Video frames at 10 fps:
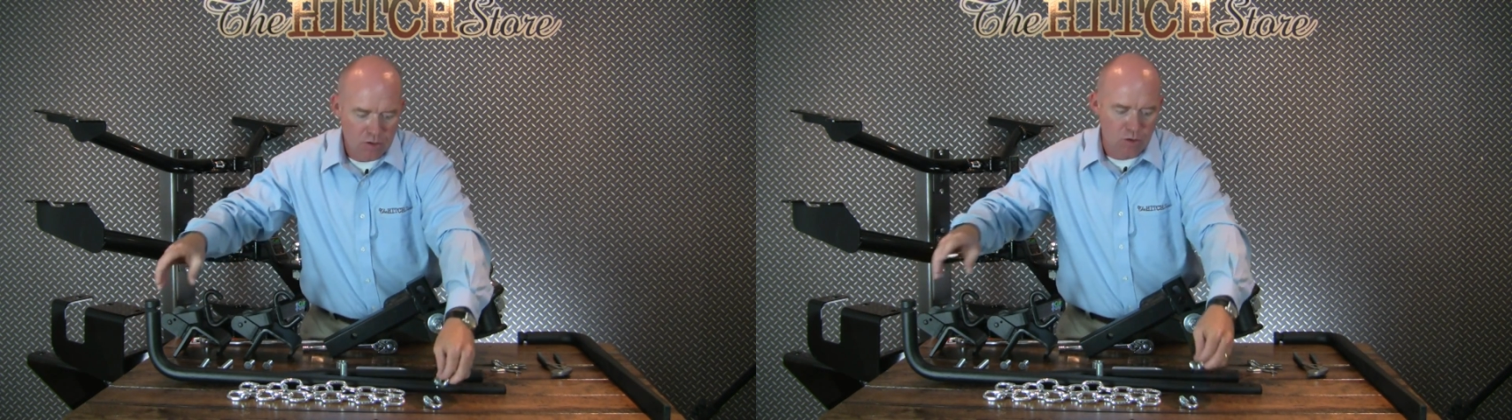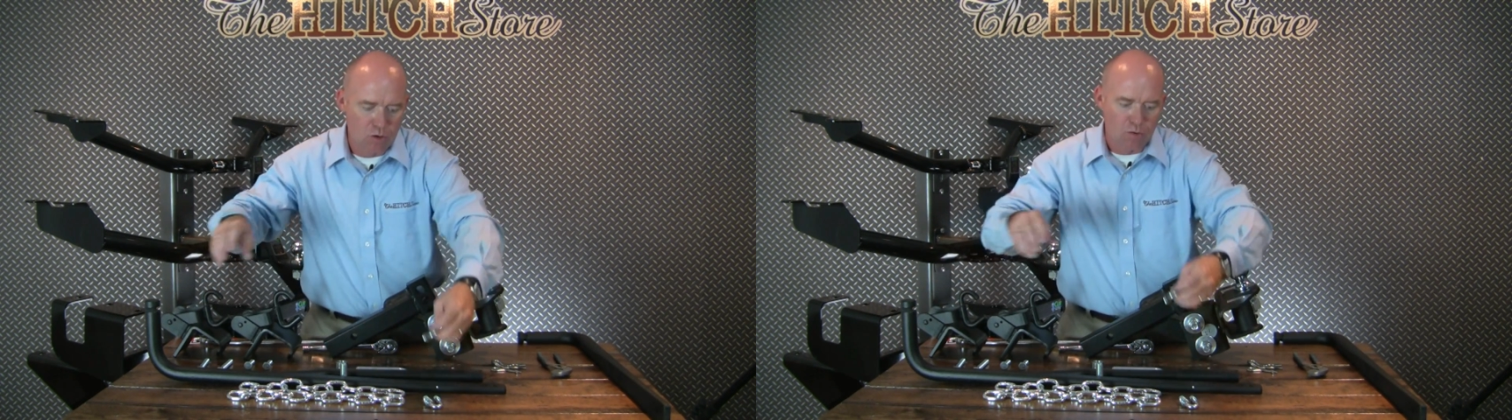
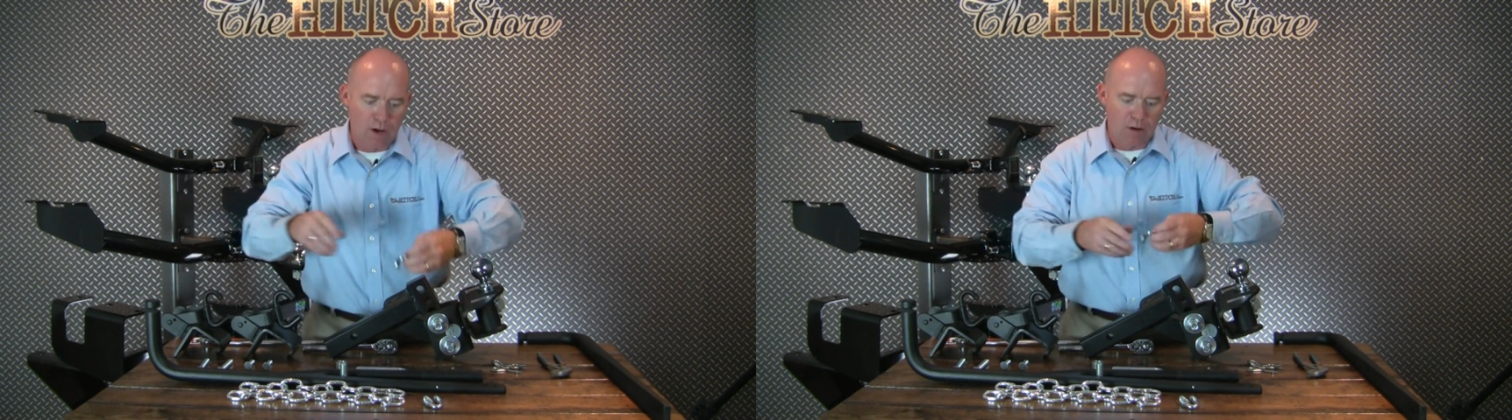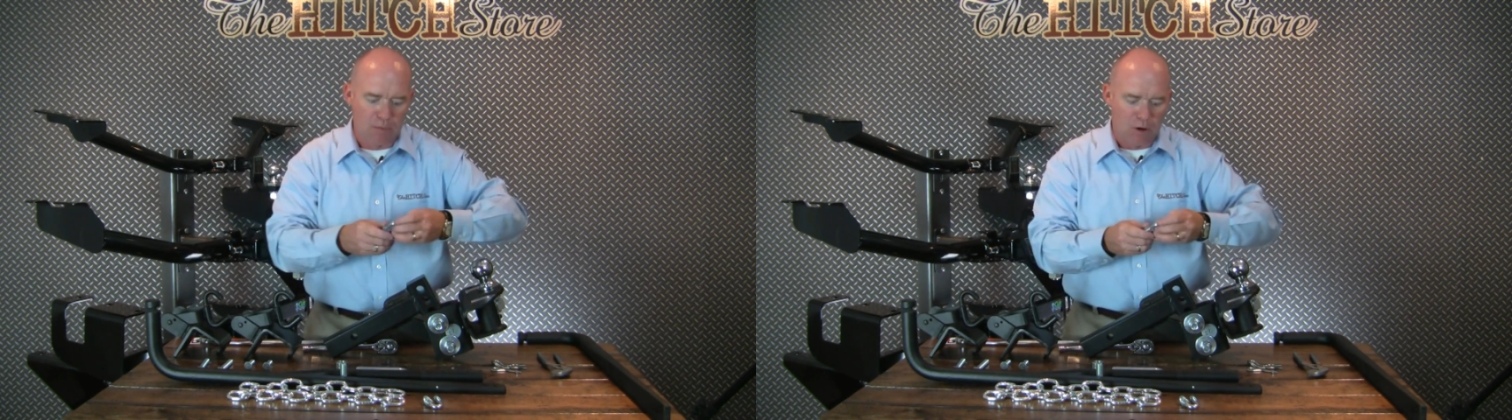to the
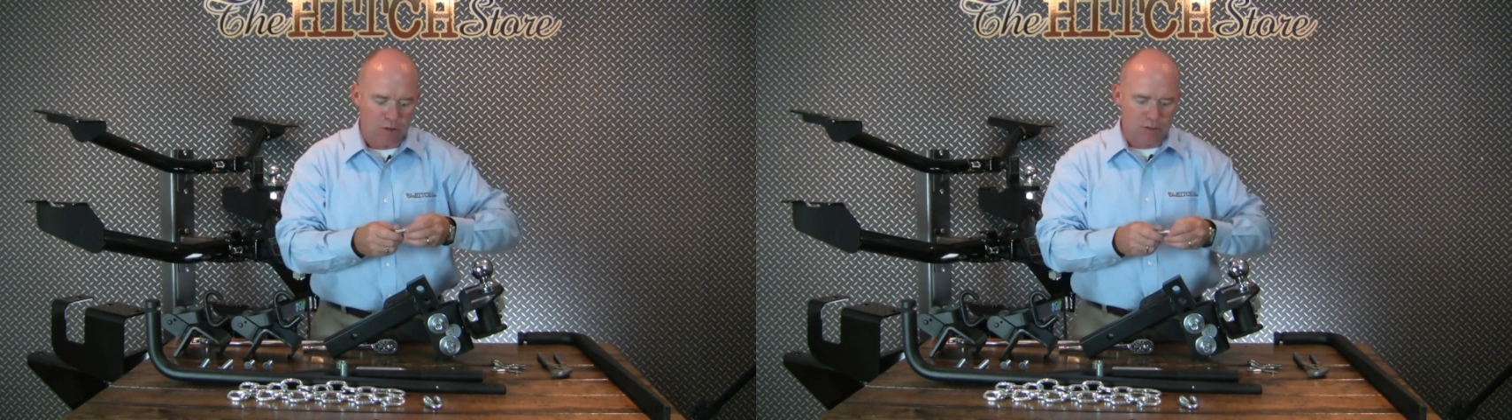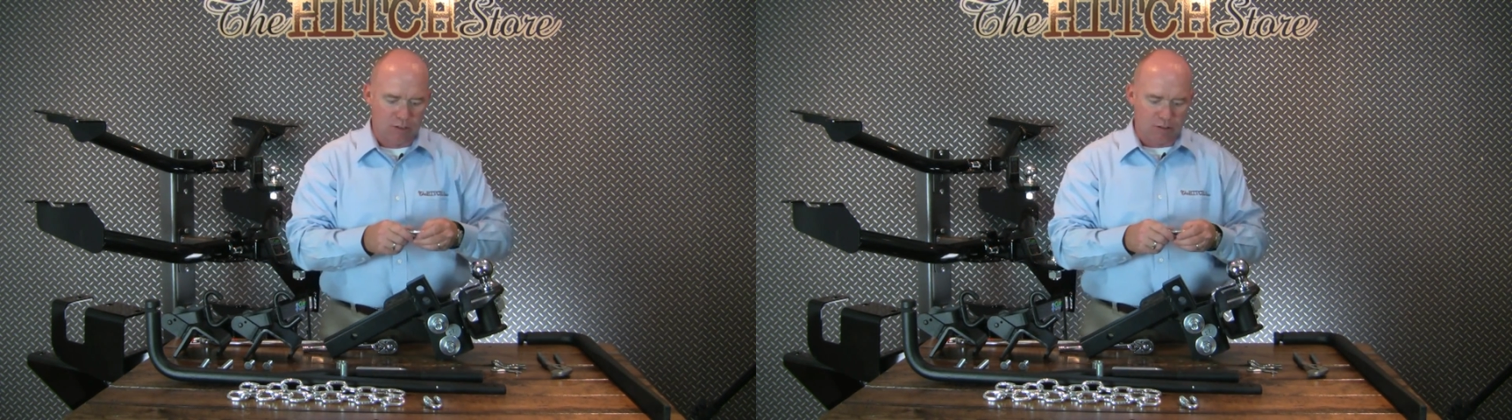round bar
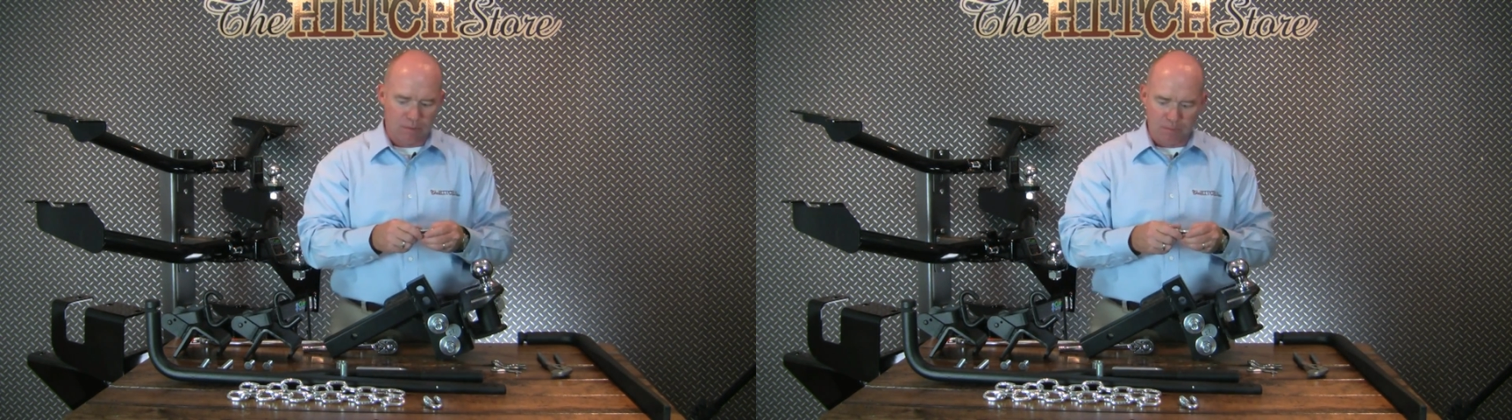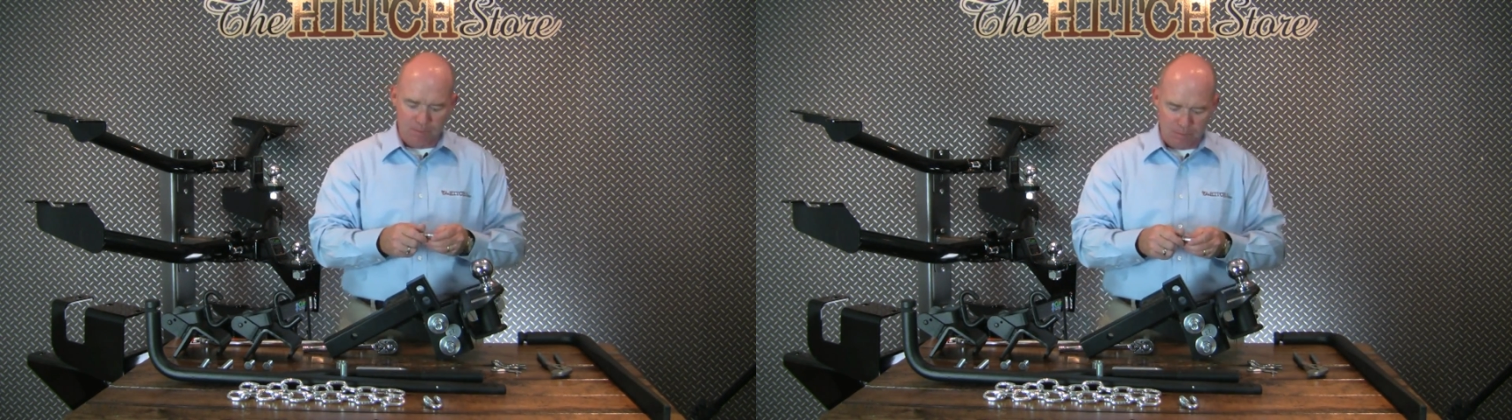
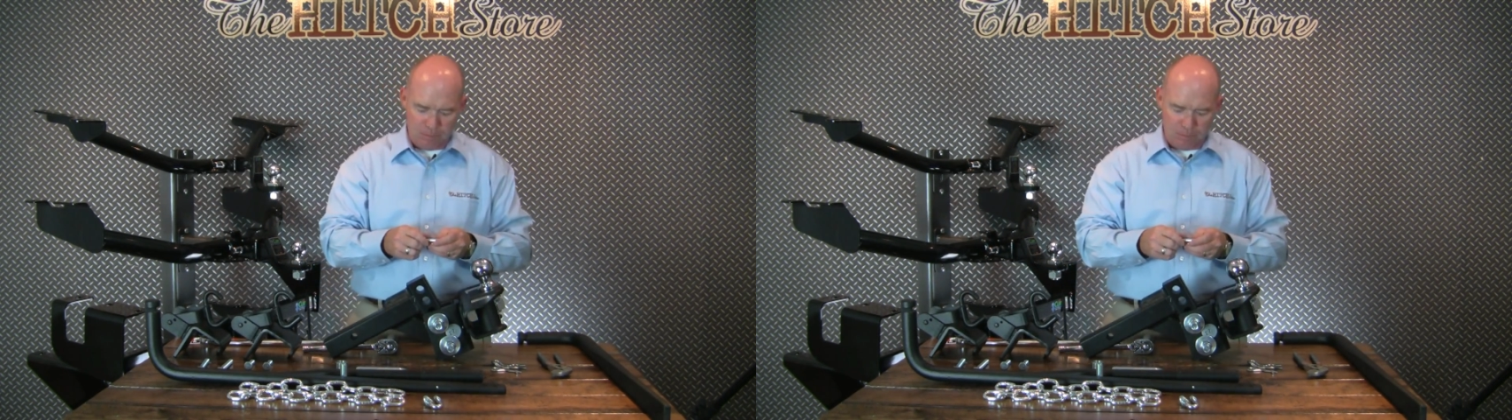system.